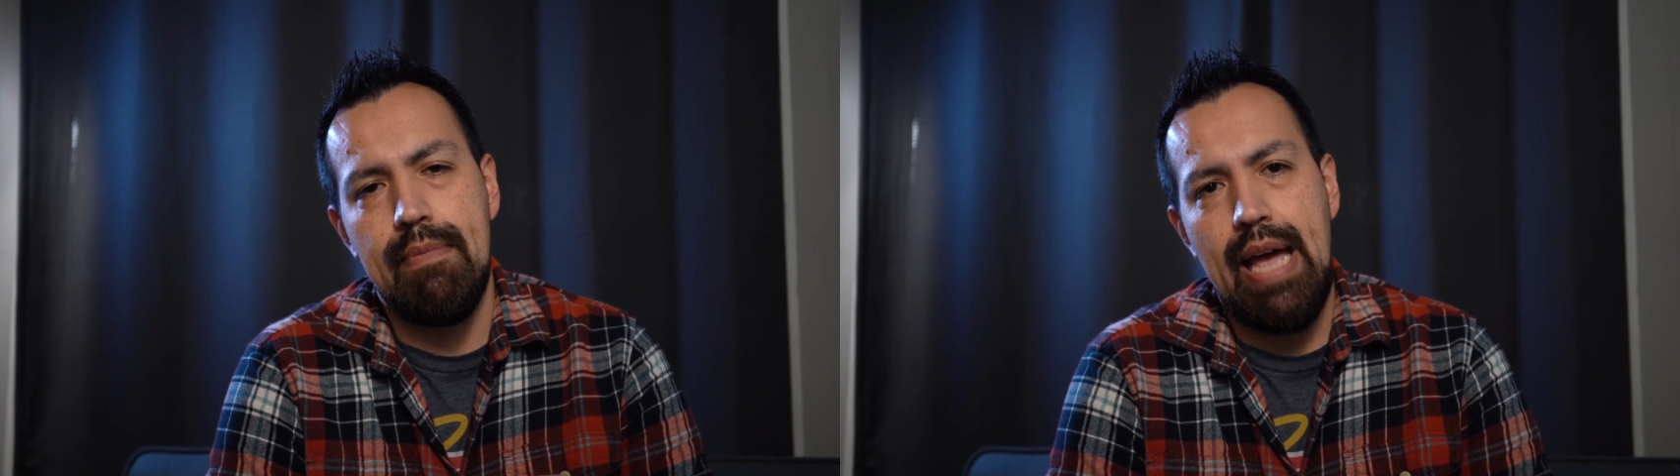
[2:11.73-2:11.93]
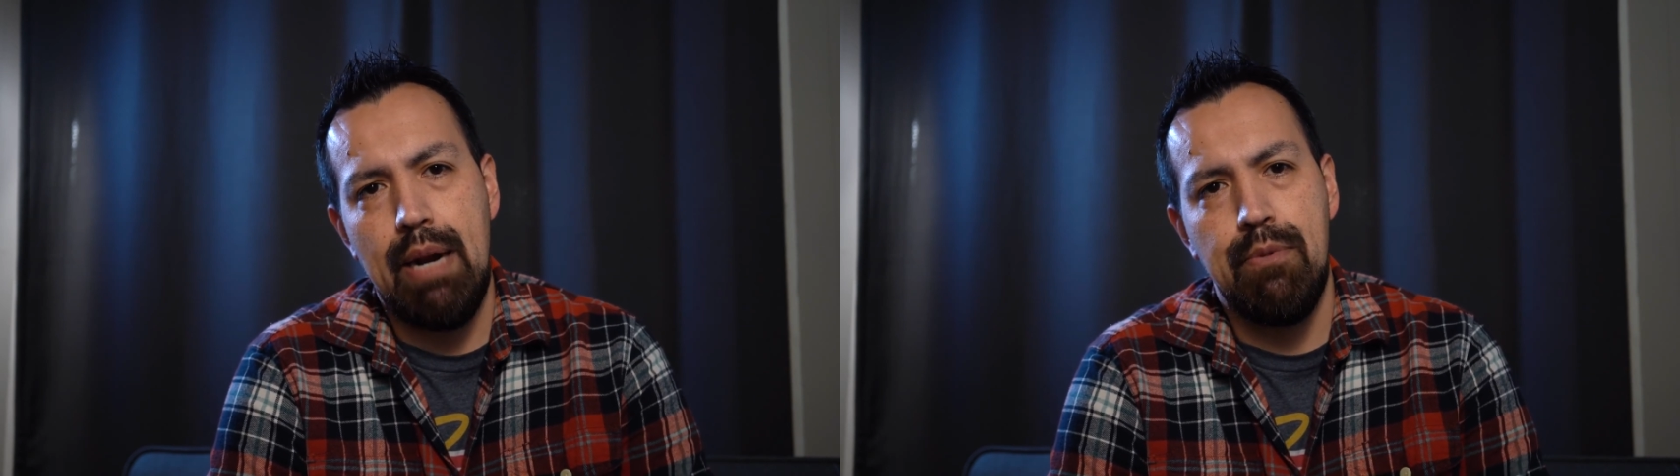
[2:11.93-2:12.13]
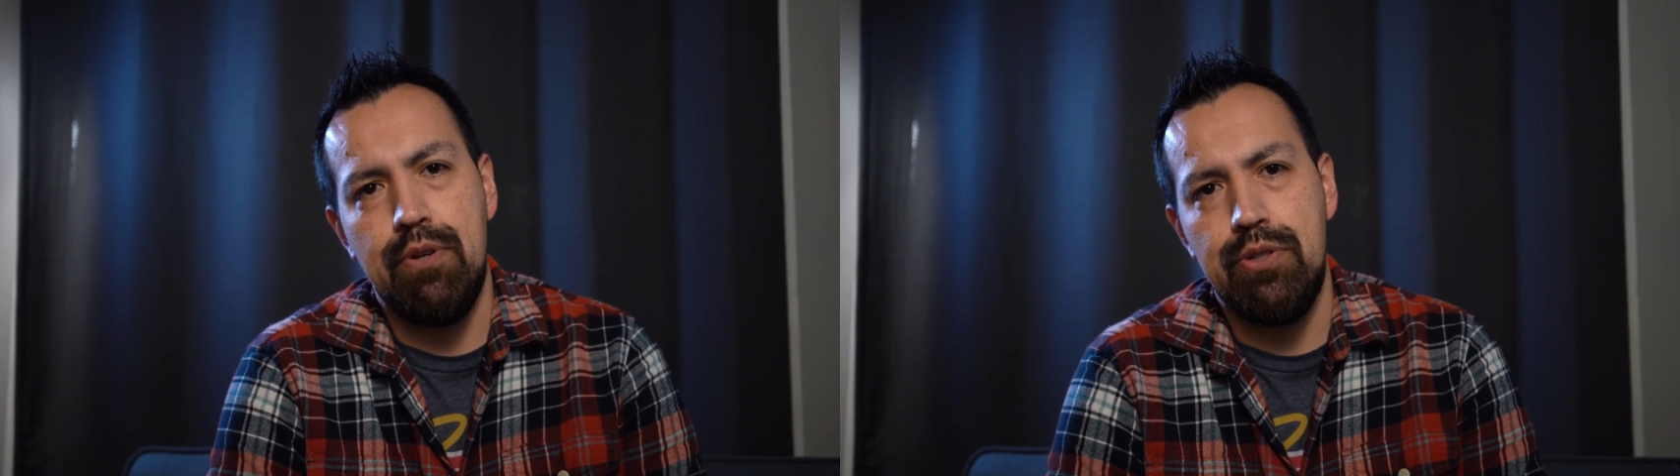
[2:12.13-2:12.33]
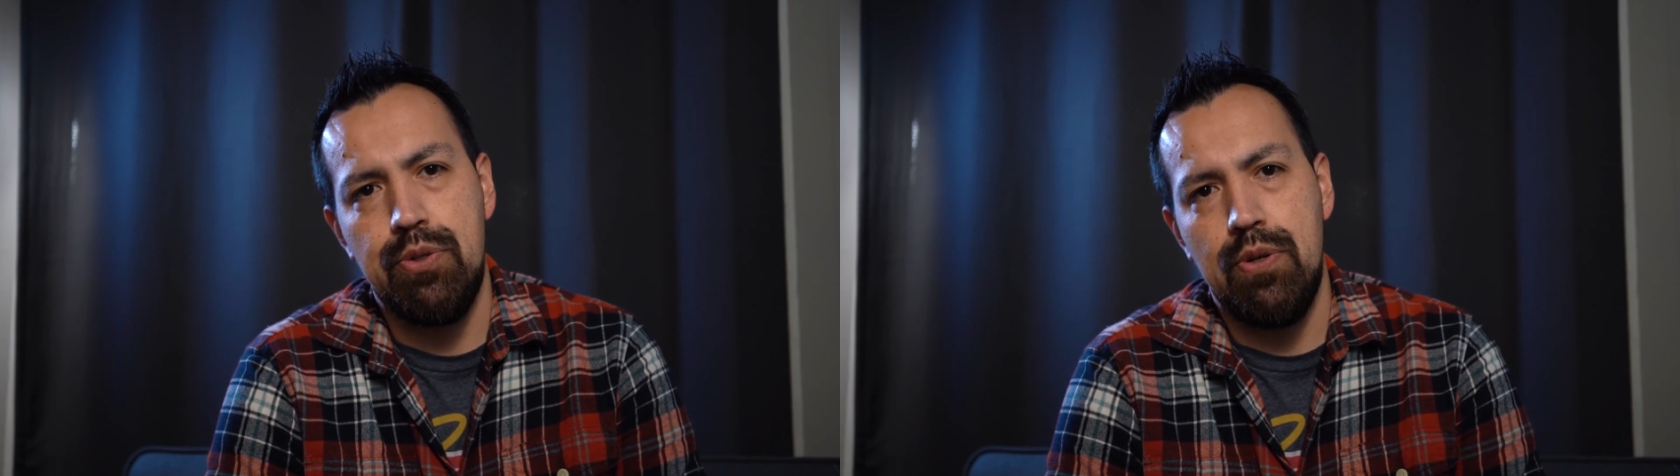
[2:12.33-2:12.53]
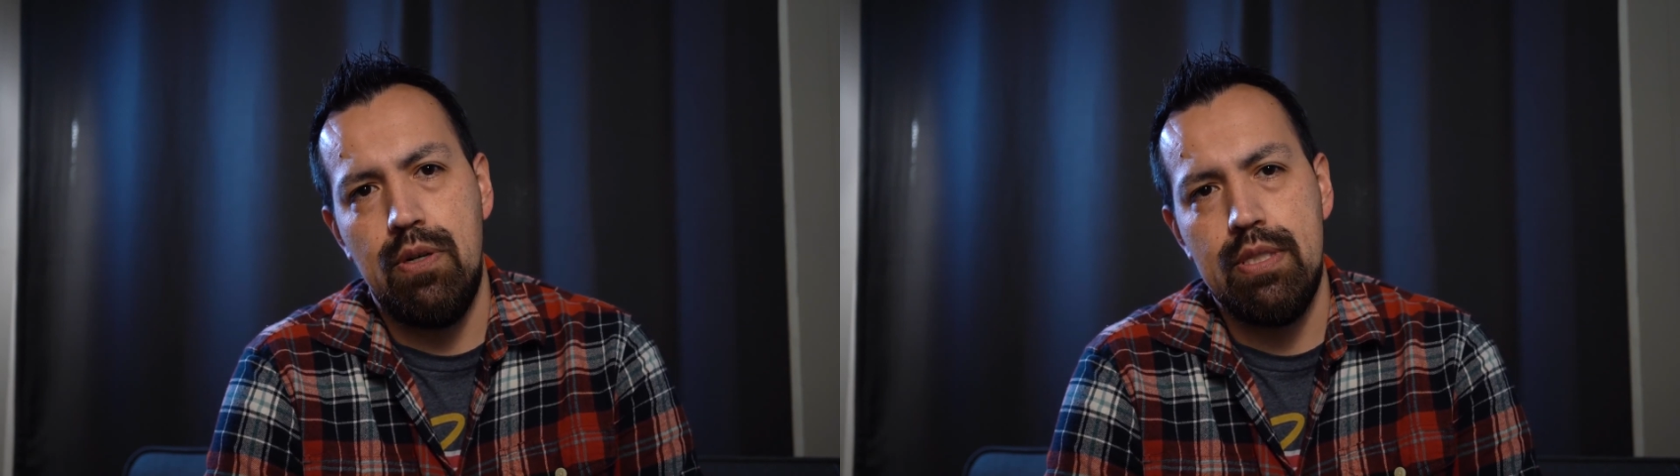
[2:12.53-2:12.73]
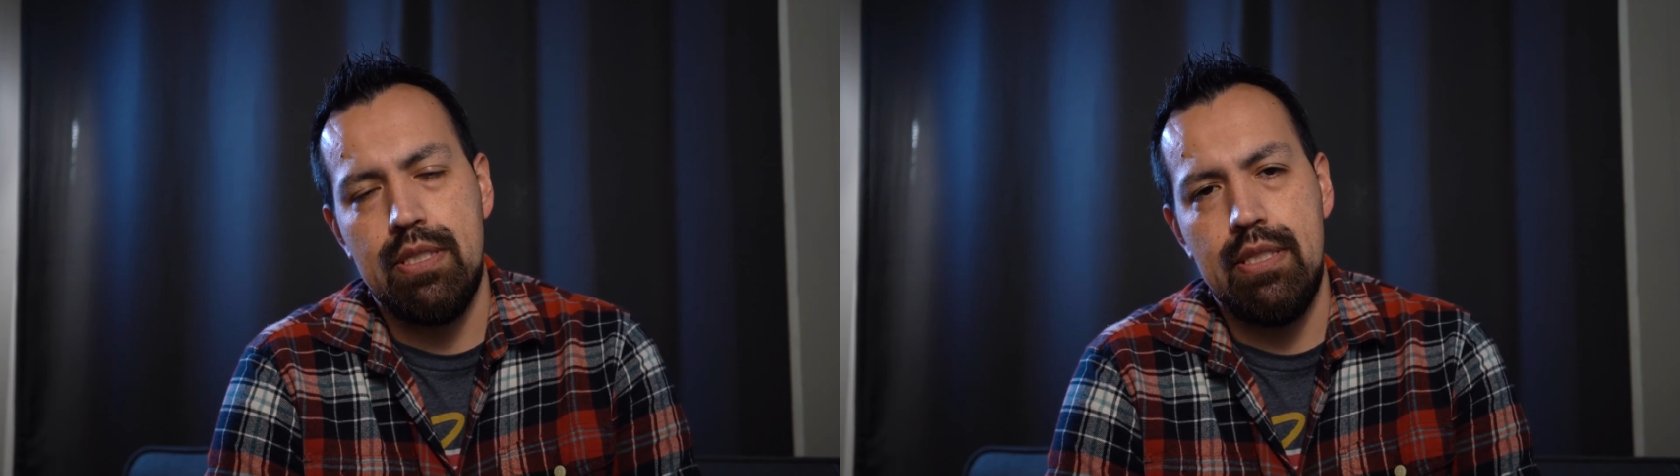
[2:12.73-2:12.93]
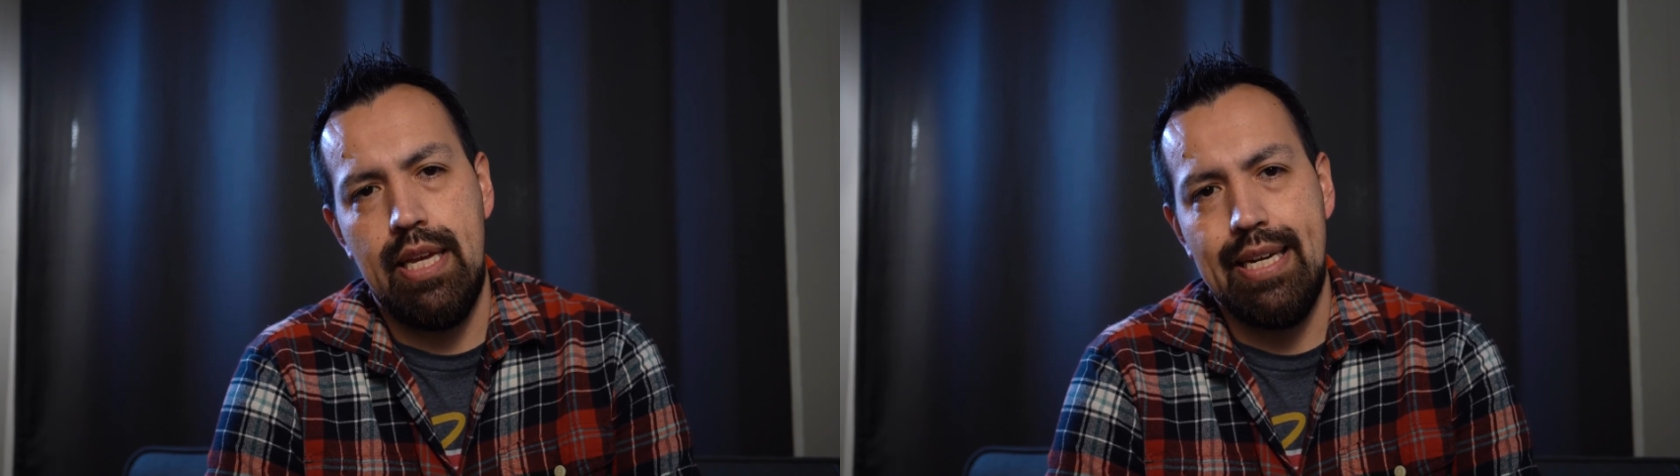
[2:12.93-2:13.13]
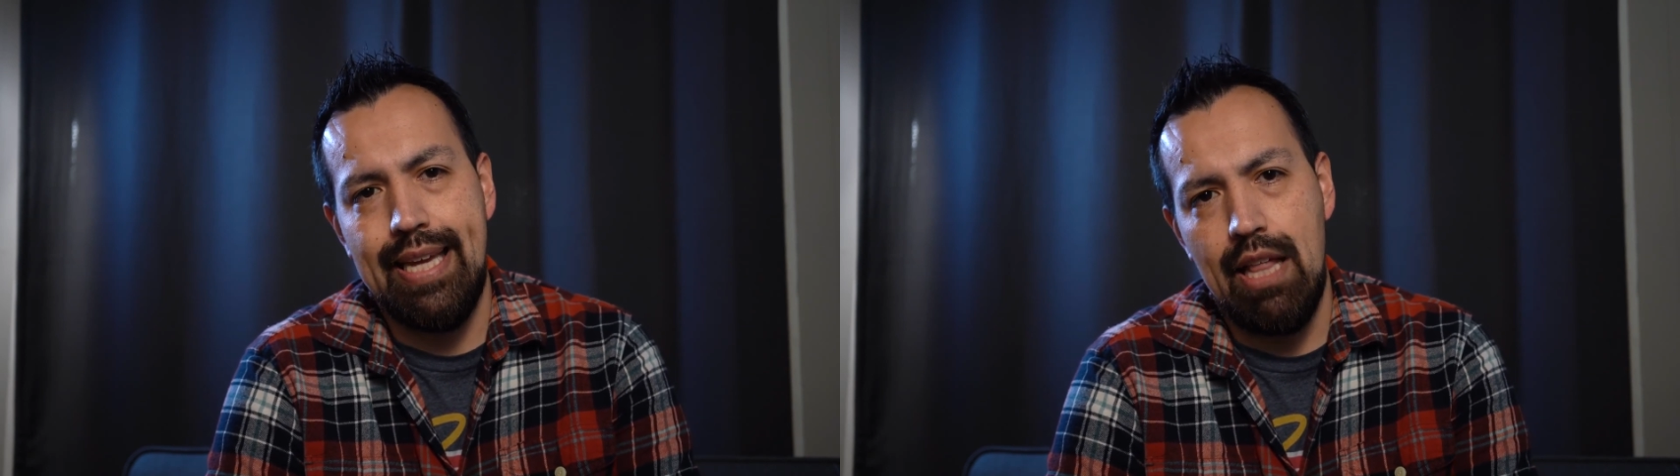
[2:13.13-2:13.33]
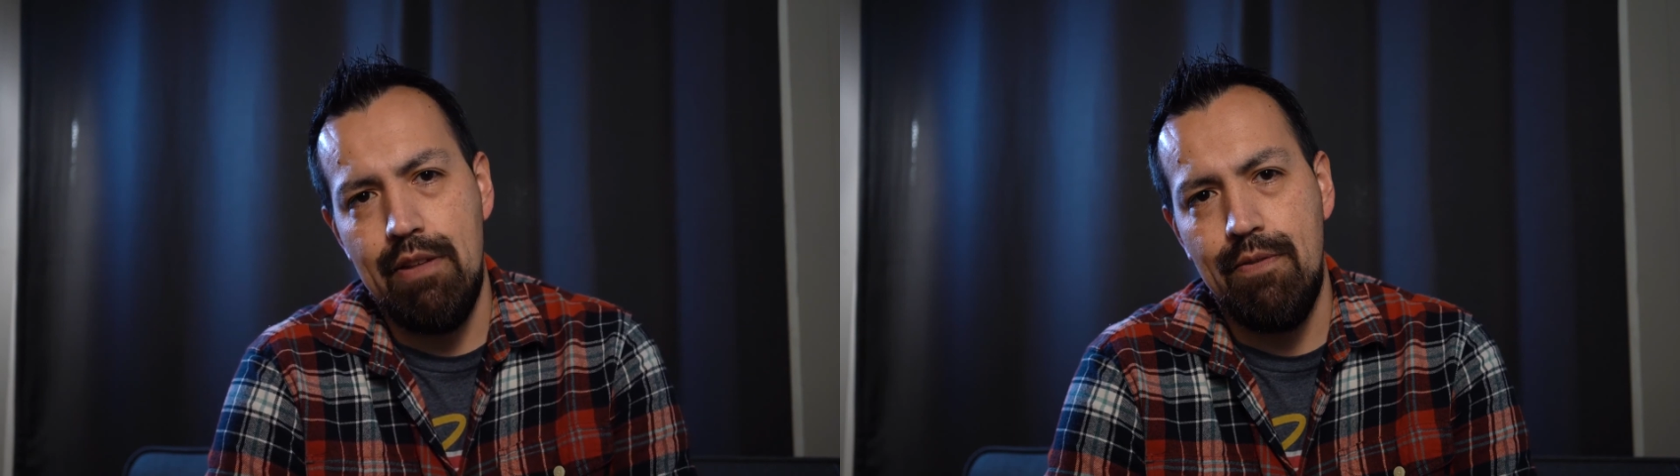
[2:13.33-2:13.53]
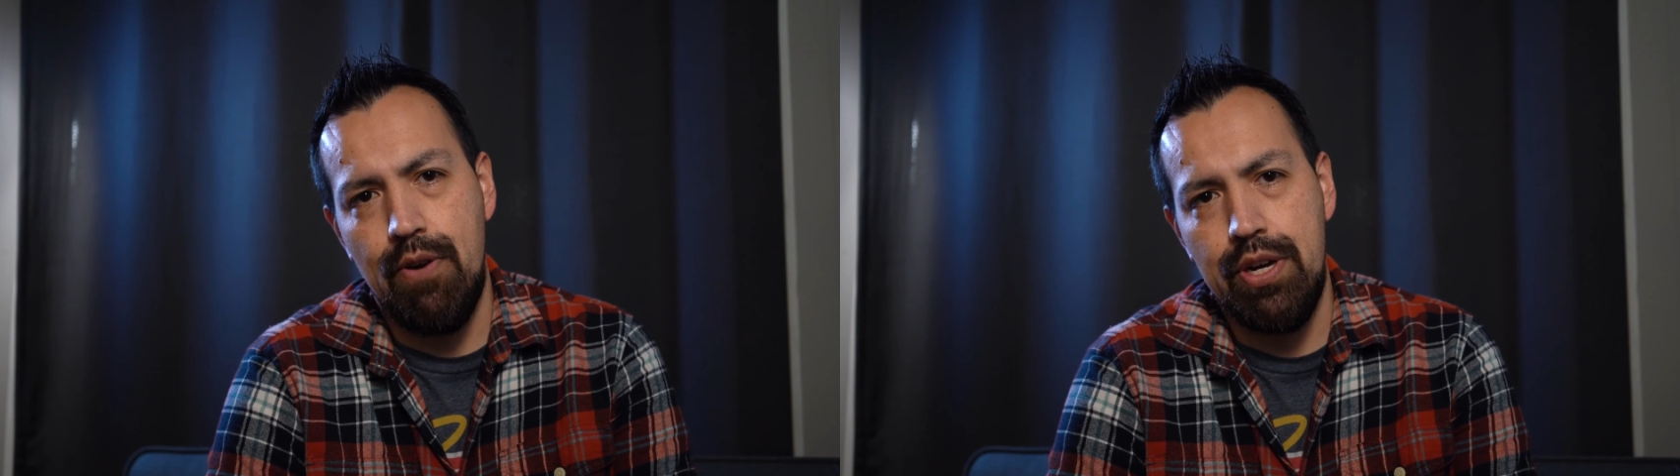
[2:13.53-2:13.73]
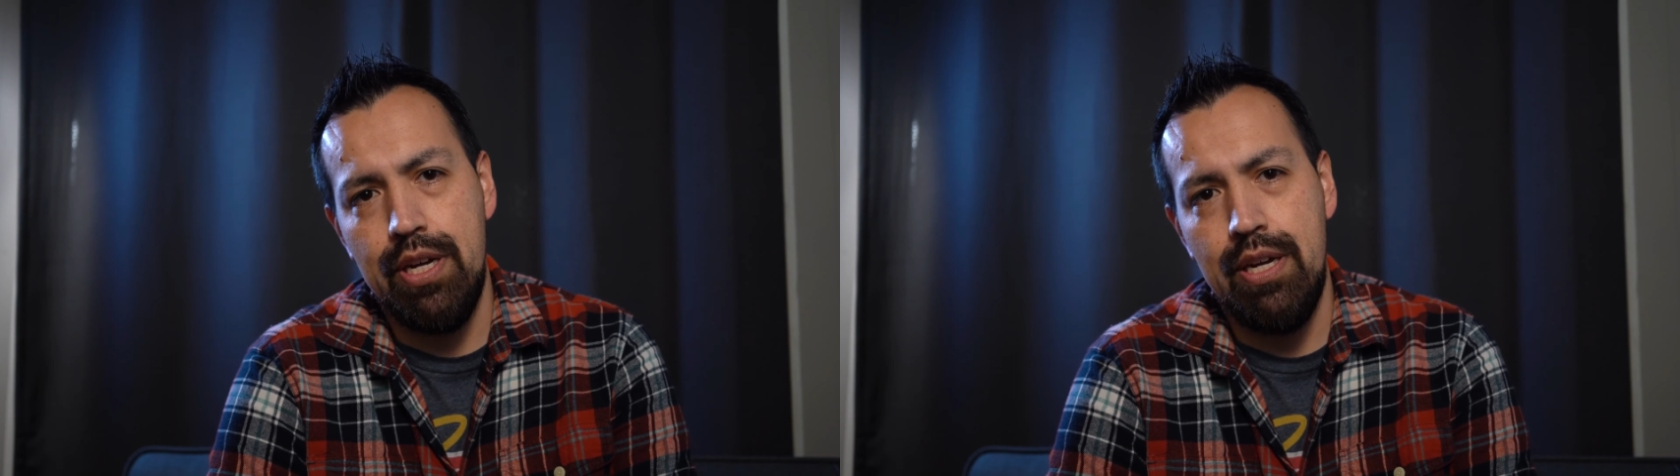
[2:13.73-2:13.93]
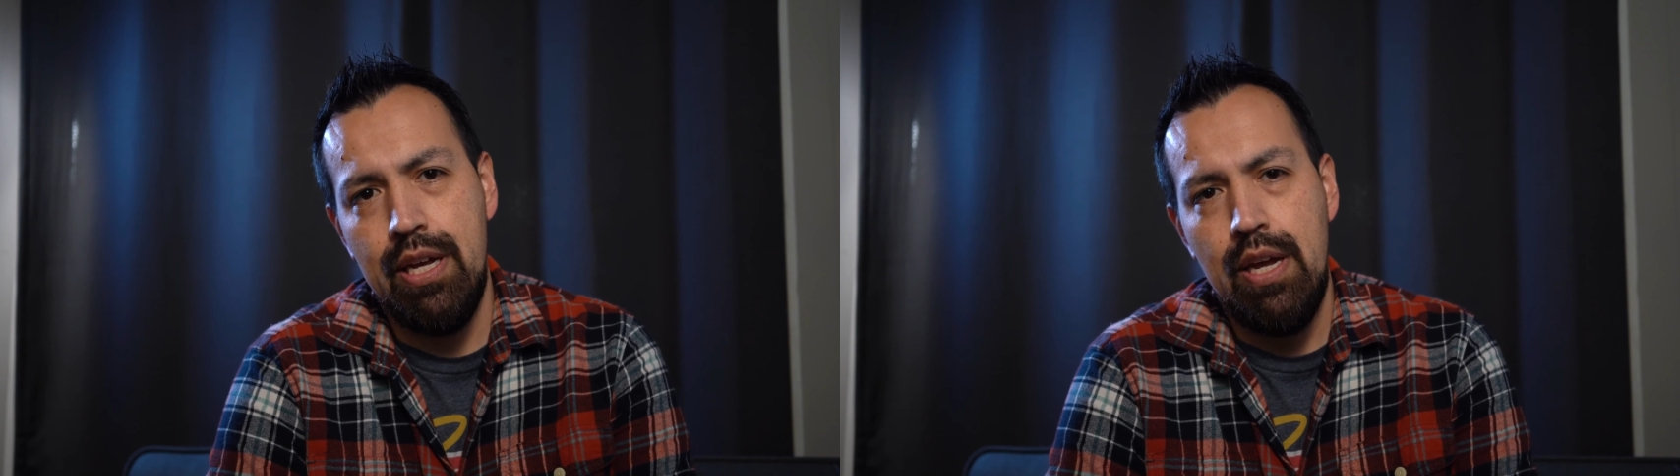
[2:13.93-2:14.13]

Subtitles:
animal control in California